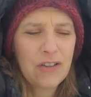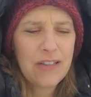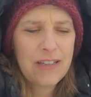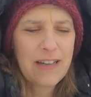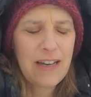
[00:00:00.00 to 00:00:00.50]

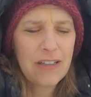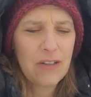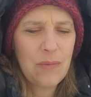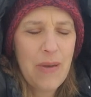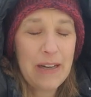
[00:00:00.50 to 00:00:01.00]
just got
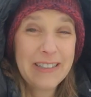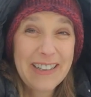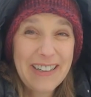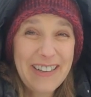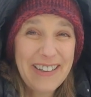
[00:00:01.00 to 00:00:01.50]
to
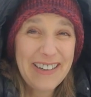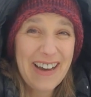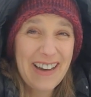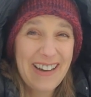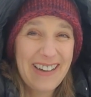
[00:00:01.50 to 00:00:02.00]

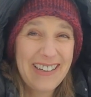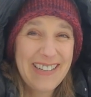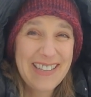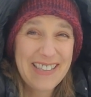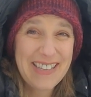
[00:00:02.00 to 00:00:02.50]
meditating
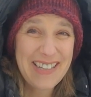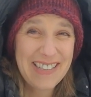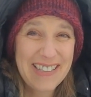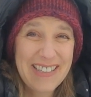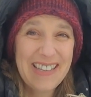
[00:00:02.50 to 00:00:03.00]
on
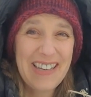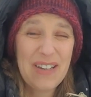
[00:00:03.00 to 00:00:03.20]
seeds.